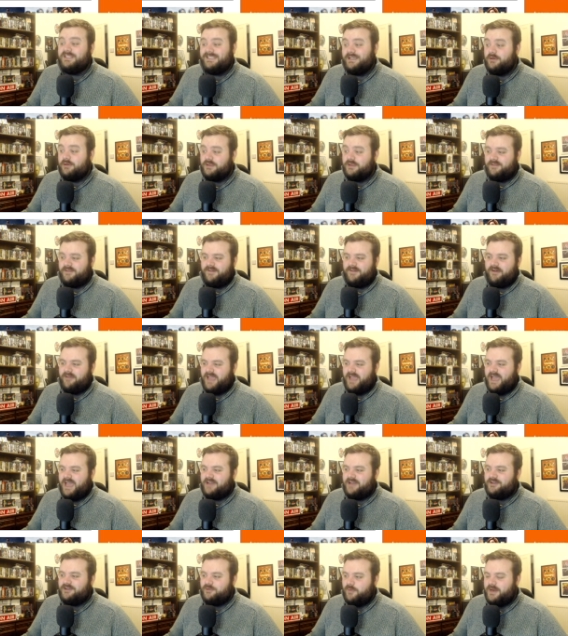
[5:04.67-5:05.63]
until the
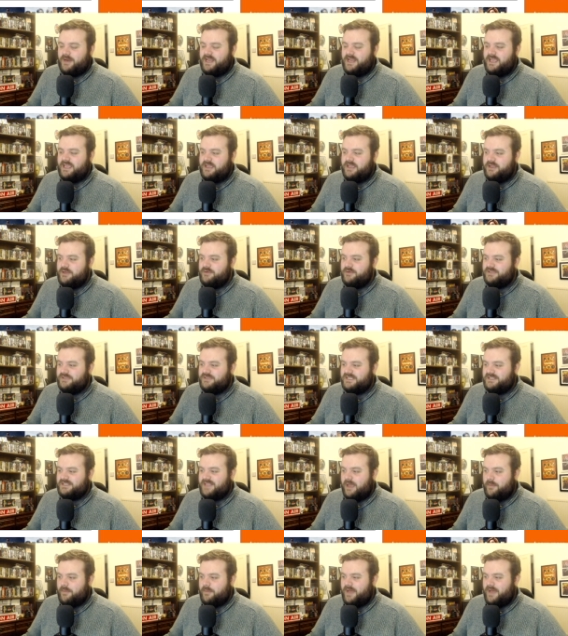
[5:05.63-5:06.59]
very end when he
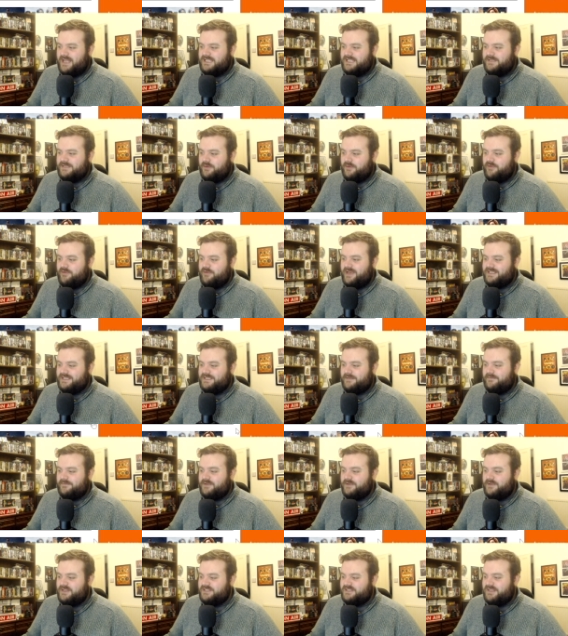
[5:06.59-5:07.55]
uses that passive
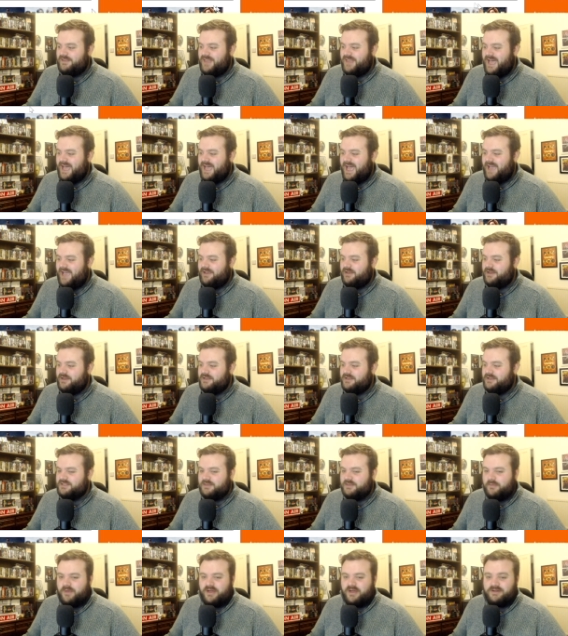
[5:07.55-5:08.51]
aggressiveness and that anger
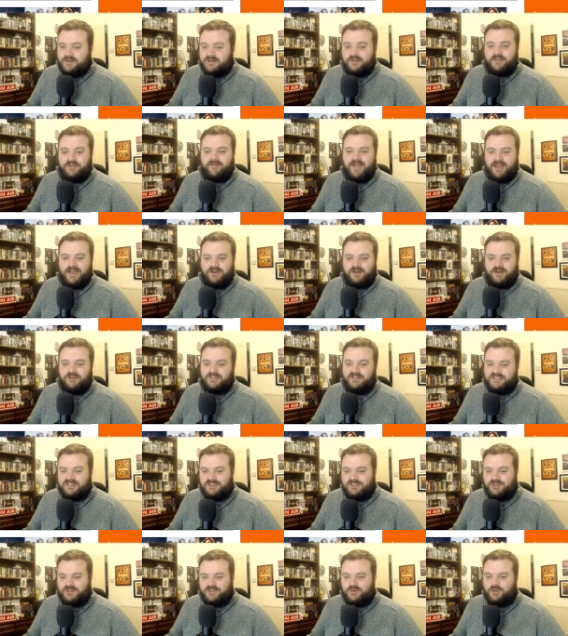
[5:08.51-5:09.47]
to murder the
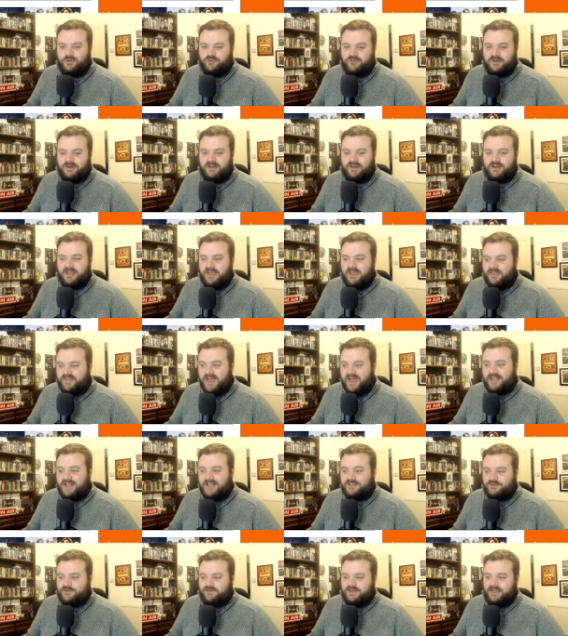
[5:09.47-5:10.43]
Racnoss' children.
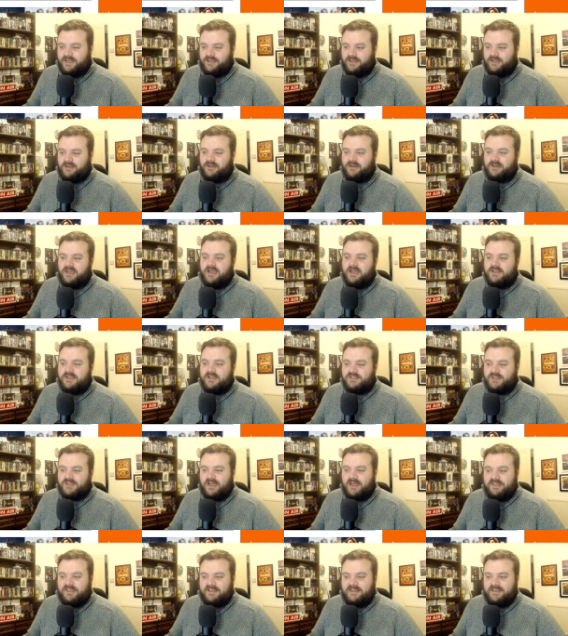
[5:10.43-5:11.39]
That's really good.
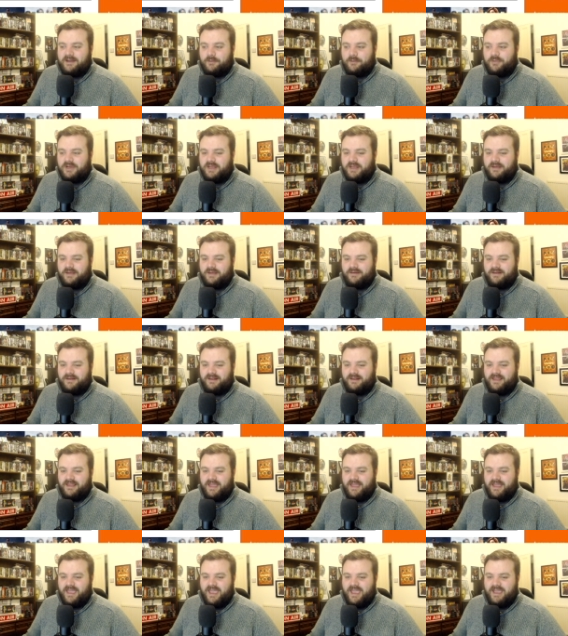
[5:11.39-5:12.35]
So I think I'll put it
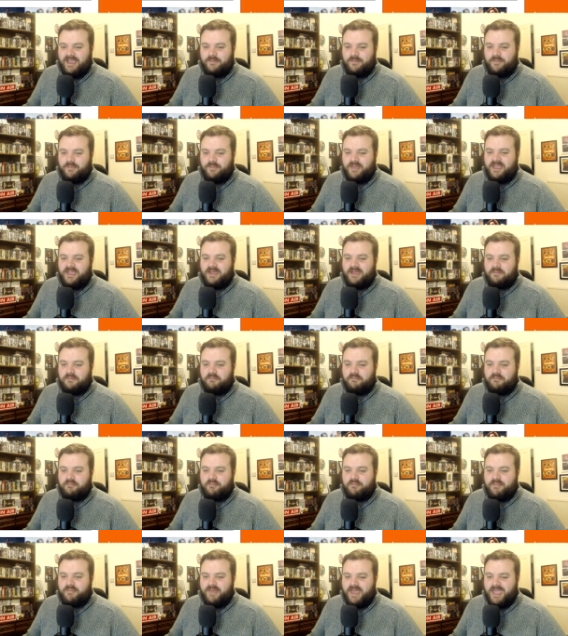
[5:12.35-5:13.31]
A and B
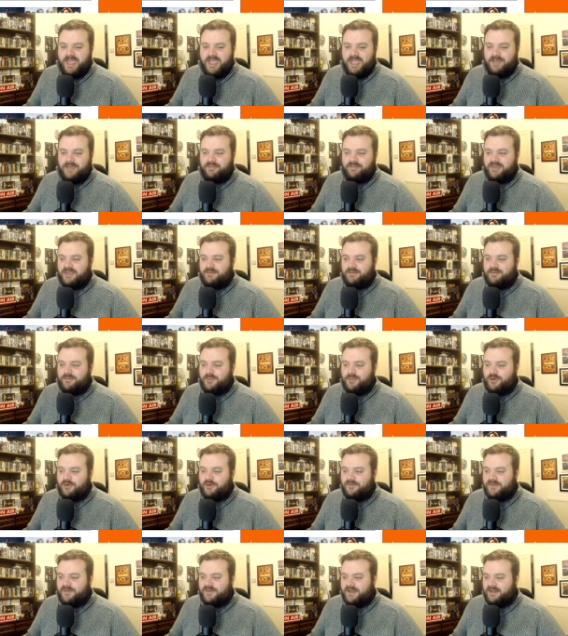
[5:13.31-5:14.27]
and maybe
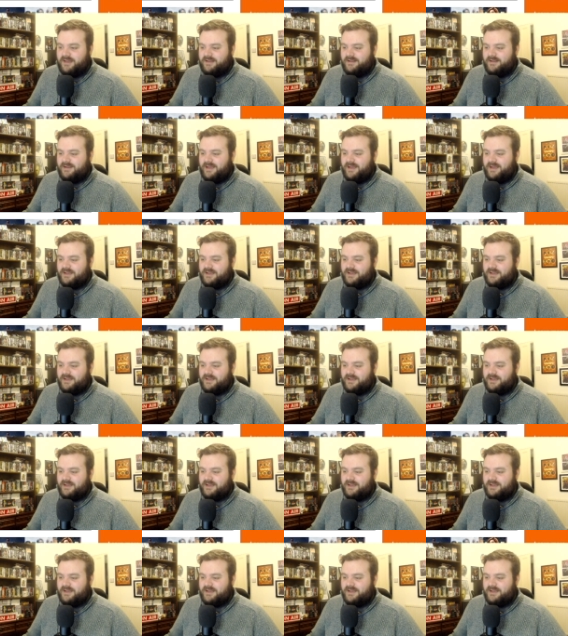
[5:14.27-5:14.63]
move it